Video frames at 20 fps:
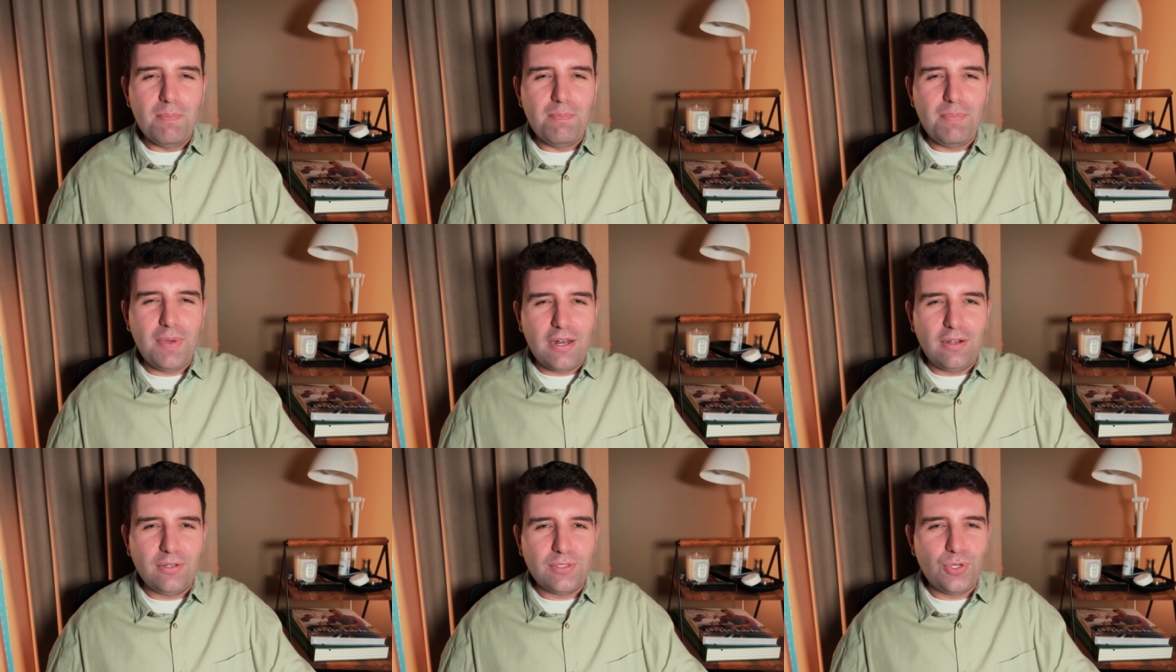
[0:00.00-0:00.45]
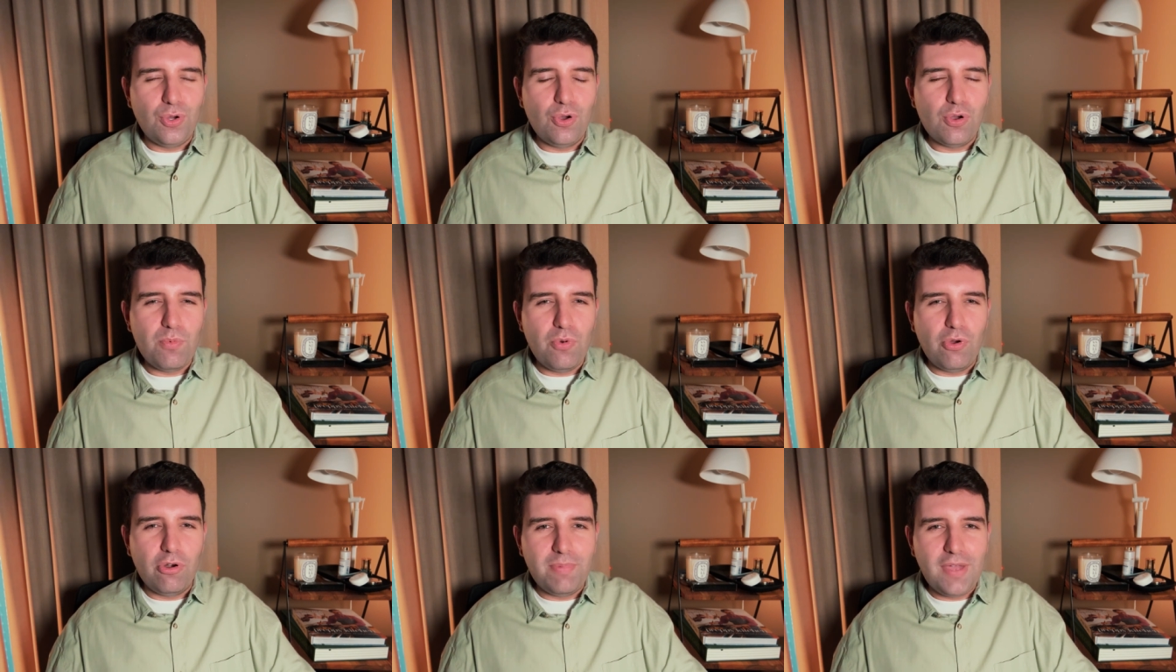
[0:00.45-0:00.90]
but I'll
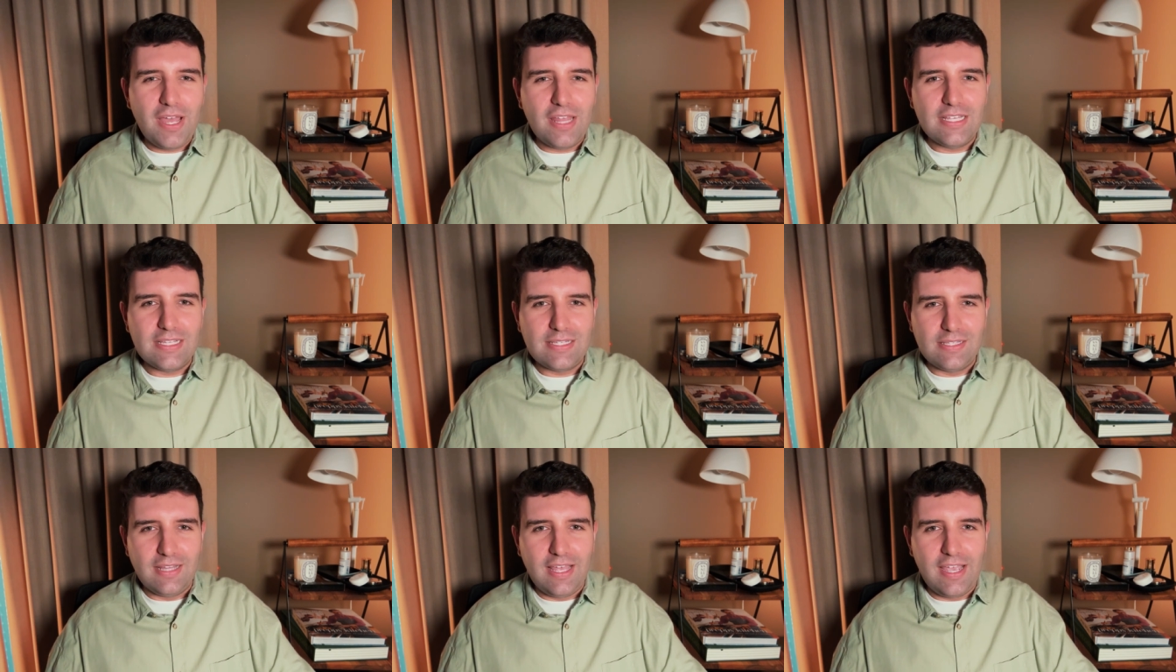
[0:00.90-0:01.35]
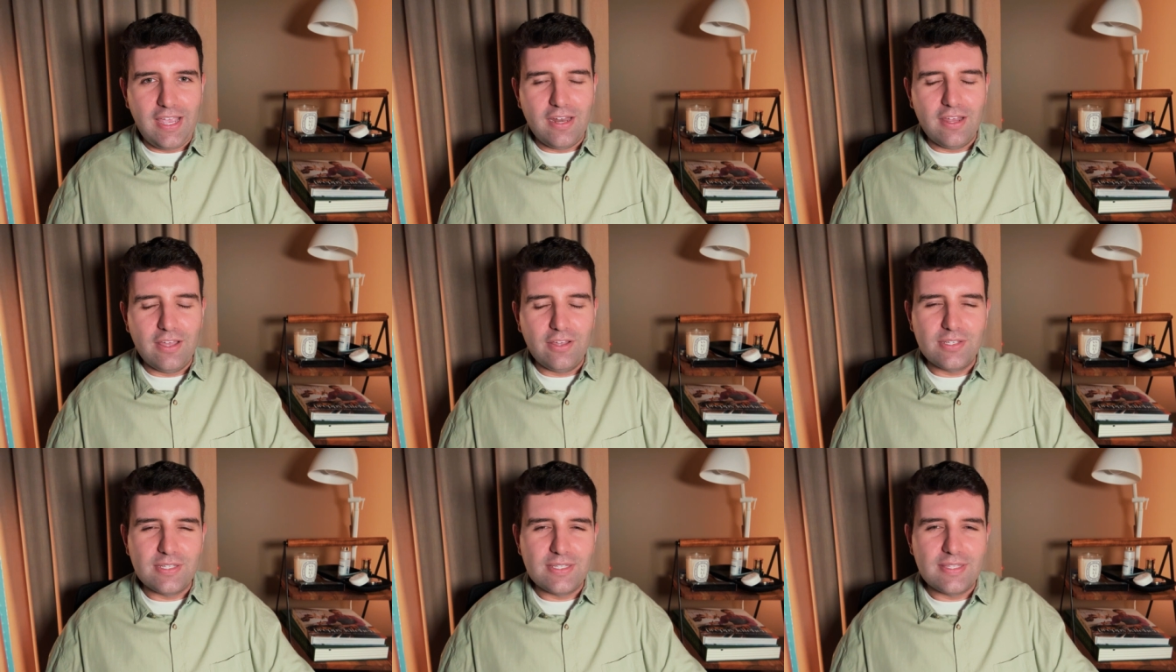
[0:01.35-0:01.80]
talk more about this
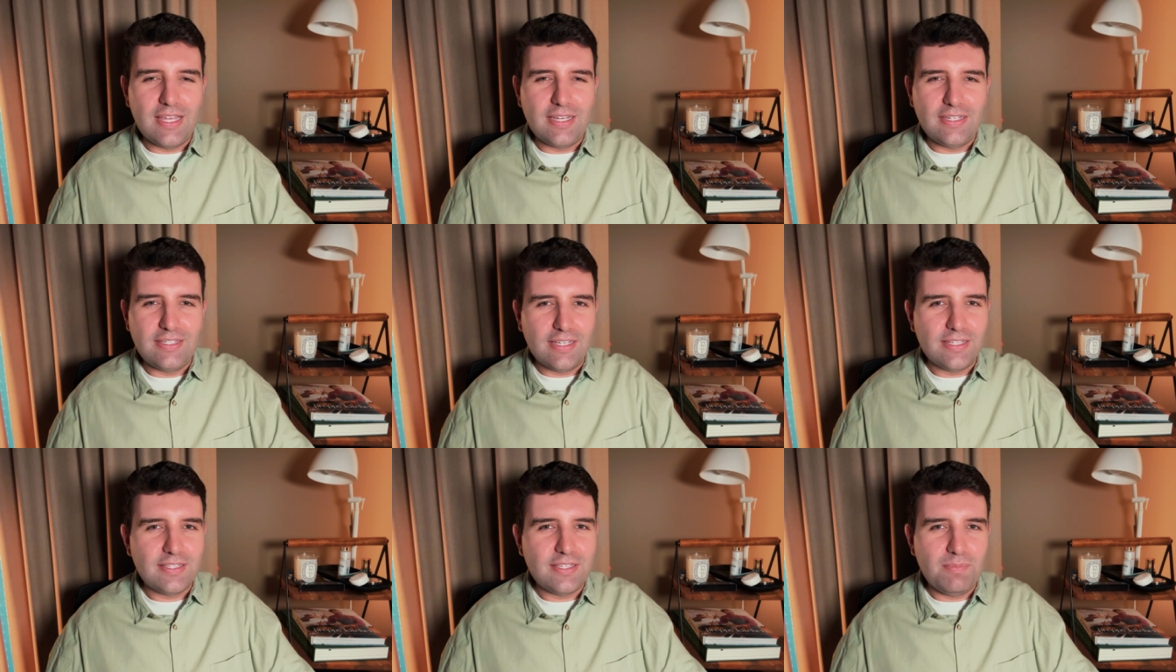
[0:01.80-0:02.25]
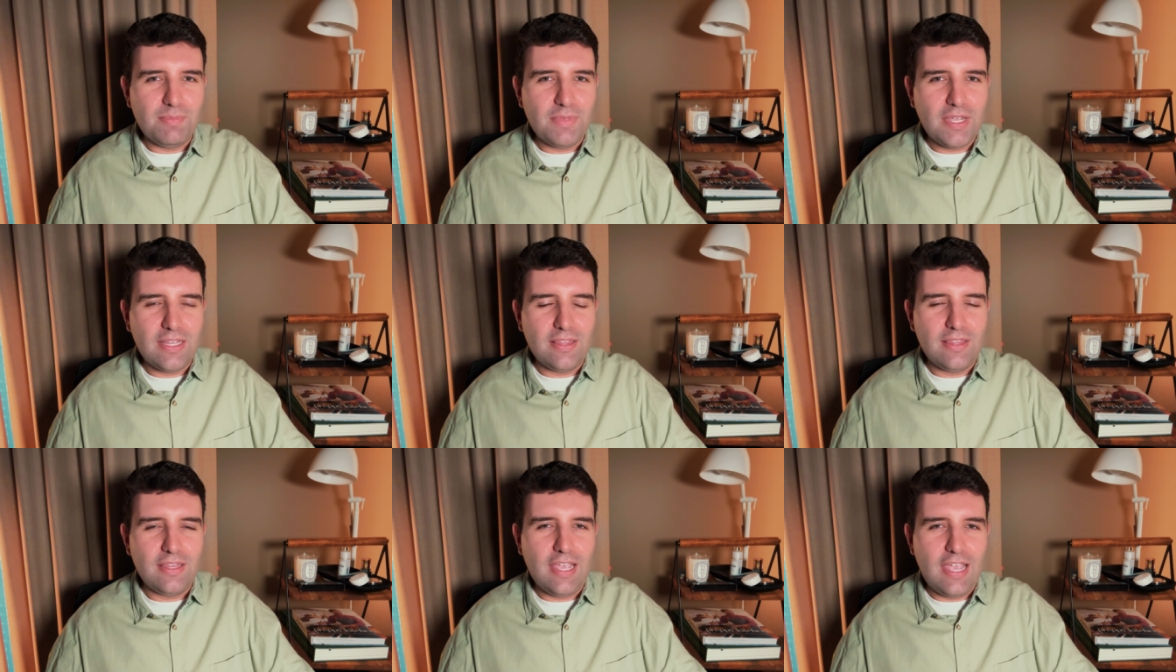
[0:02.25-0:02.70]
later because that doesn't
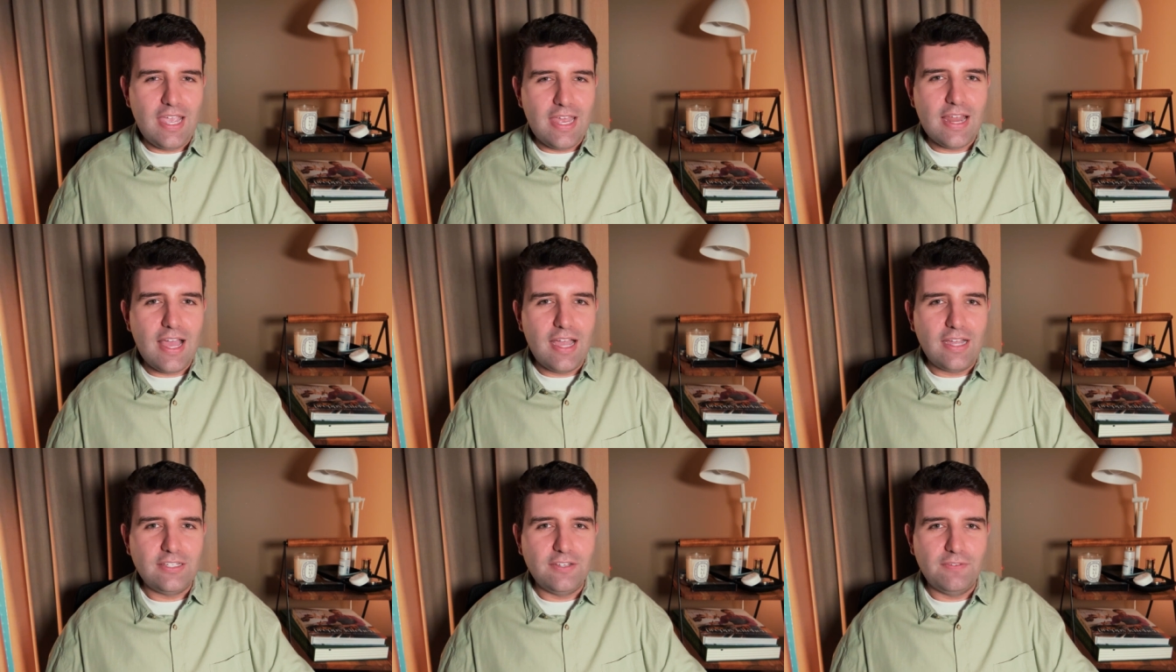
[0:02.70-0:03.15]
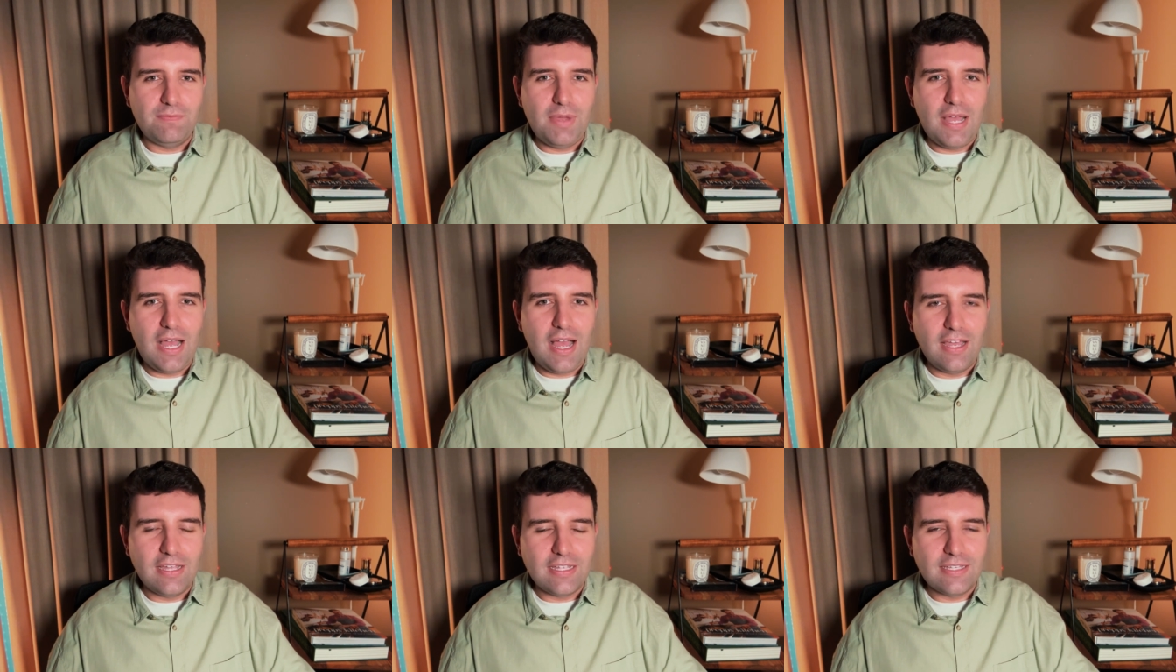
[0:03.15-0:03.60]
mean the inactive
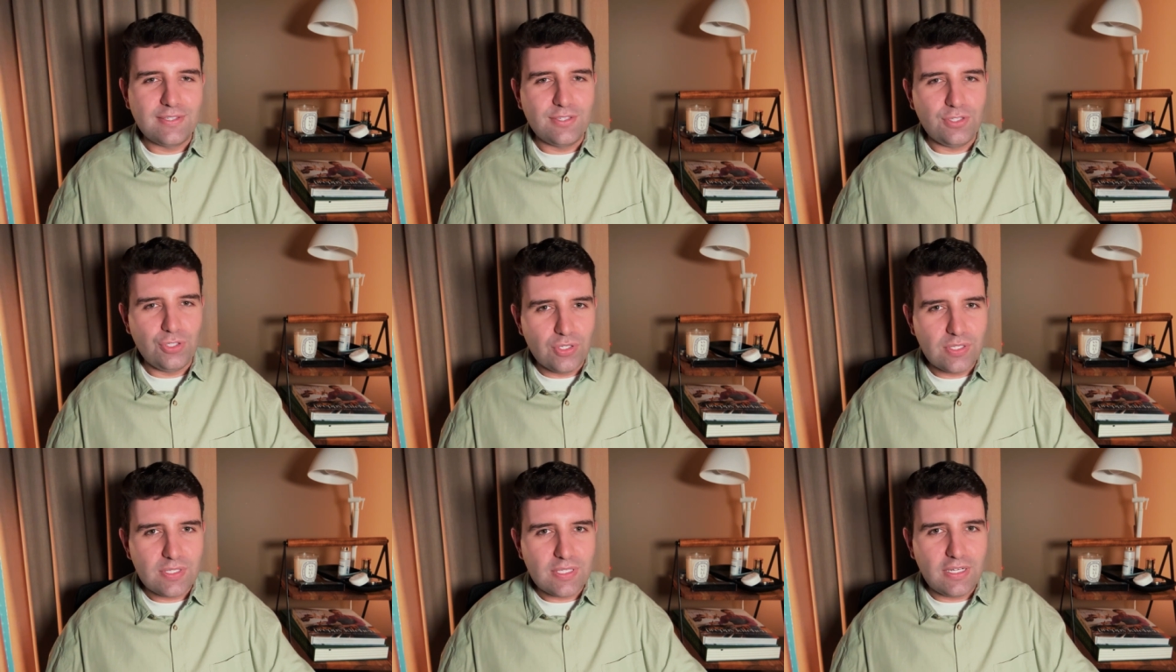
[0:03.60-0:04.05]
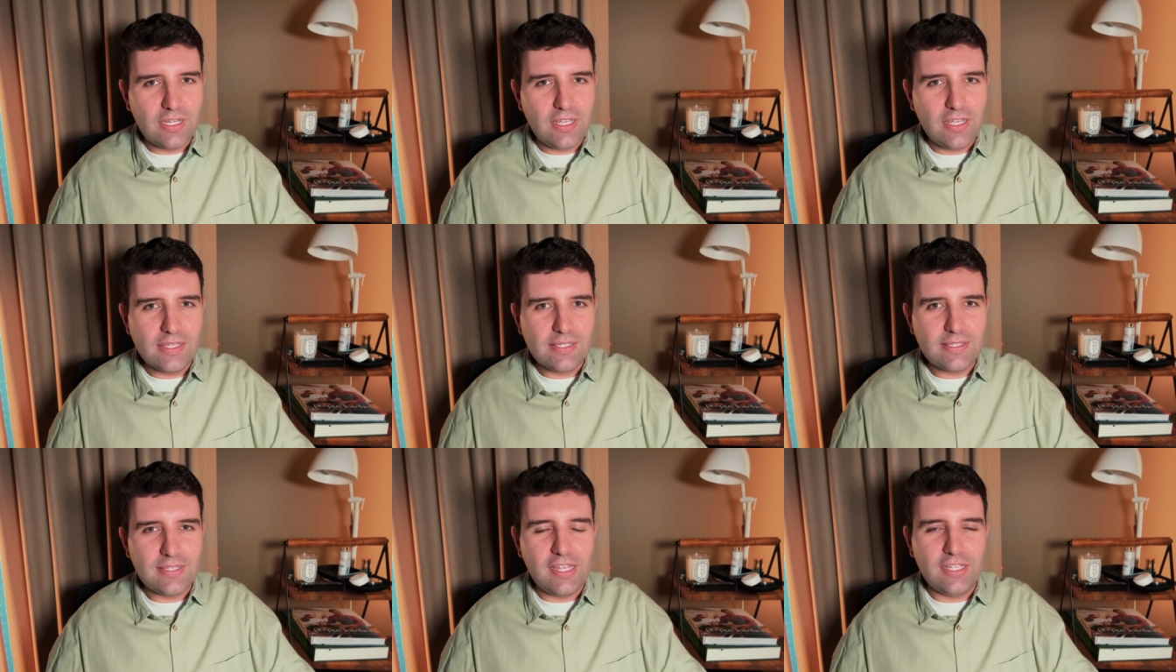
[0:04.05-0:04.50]
part is useless.